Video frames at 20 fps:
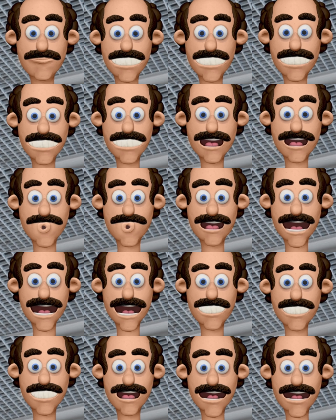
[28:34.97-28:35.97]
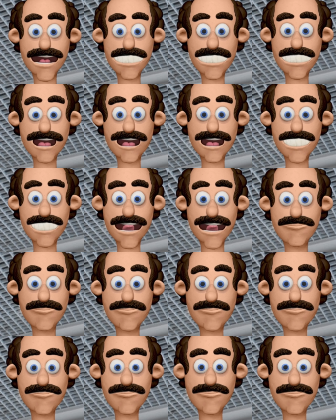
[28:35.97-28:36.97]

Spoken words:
Screwdriver or screw gun.